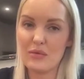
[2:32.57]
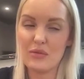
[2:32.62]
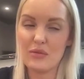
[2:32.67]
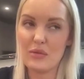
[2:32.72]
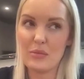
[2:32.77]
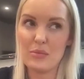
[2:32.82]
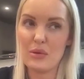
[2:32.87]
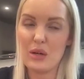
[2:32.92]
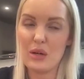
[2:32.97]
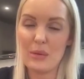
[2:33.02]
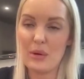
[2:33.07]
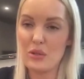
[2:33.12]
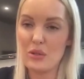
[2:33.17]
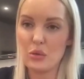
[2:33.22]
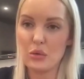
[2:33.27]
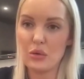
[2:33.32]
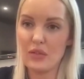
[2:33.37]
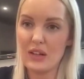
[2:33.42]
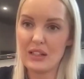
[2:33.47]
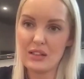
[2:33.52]
for pretty much
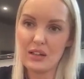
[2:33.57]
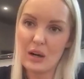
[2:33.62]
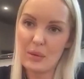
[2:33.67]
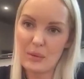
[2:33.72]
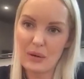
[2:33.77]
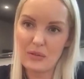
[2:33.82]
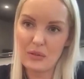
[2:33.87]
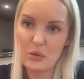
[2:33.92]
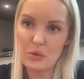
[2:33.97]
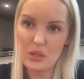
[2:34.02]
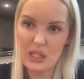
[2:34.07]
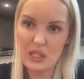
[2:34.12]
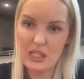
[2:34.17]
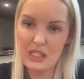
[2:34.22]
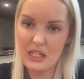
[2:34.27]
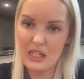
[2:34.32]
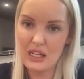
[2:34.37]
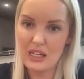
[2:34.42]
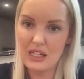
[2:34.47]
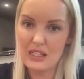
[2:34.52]
all of that time, like
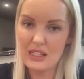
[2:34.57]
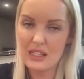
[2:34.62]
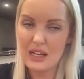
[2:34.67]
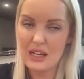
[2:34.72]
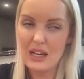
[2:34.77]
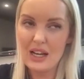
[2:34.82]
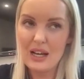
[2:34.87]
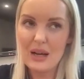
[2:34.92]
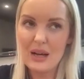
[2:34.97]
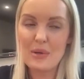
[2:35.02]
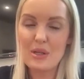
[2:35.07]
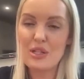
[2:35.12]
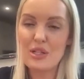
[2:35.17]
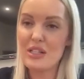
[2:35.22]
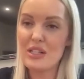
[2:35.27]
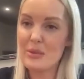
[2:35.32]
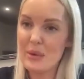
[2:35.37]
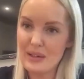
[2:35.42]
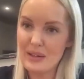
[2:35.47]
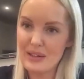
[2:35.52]
14 years, but
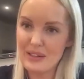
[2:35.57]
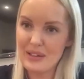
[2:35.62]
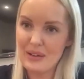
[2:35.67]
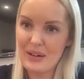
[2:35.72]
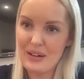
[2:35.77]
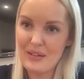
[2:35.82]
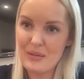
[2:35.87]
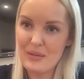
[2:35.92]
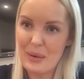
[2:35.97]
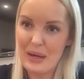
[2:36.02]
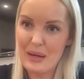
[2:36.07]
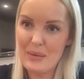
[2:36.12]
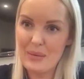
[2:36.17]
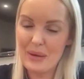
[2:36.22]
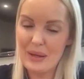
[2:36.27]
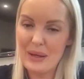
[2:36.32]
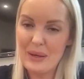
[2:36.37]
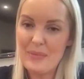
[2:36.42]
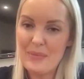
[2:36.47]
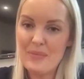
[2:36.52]
she's about to go and have a
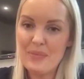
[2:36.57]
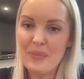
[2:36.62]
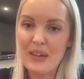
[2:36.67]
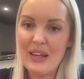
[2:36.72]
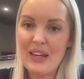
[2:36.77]
baby.